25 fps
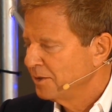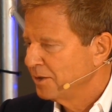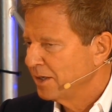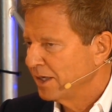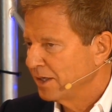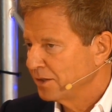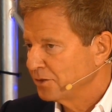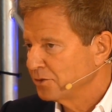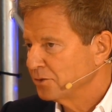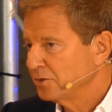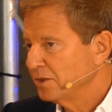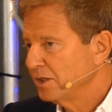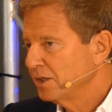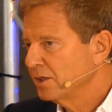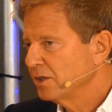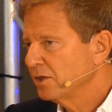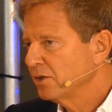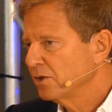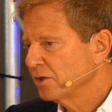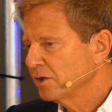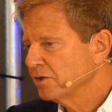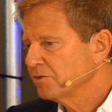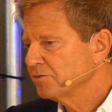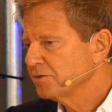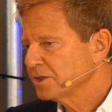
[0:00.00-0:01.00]
And you need a
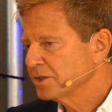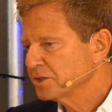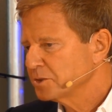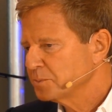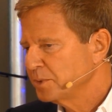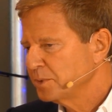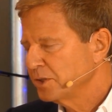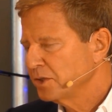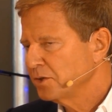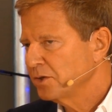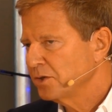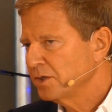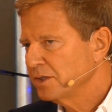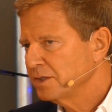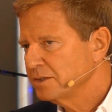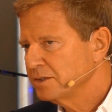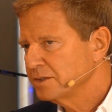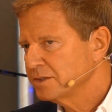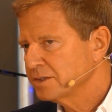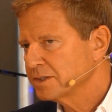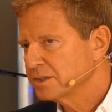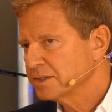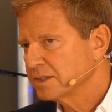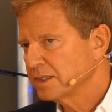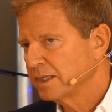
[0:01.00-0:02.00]
lot of
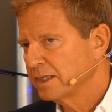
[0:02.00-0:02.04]
experience.